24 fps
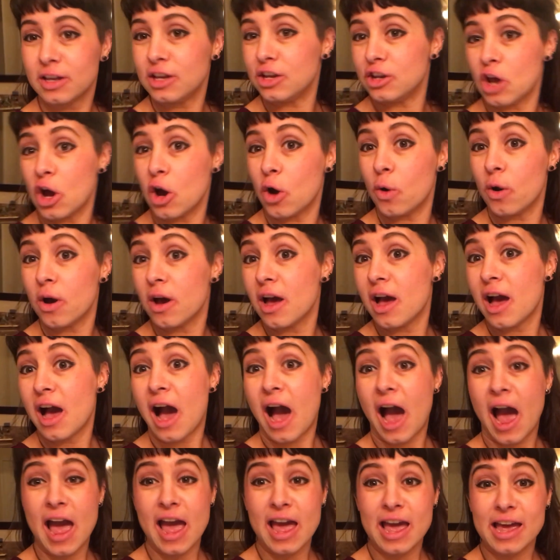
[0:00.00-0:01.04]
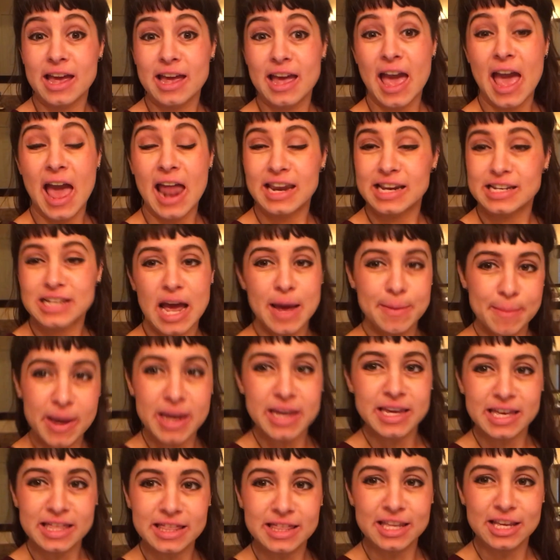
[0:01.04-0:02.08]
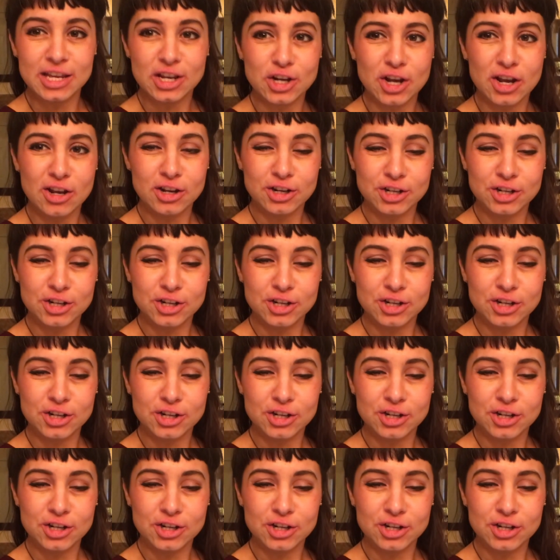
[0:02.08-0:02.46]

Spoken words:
you know, anytime I get the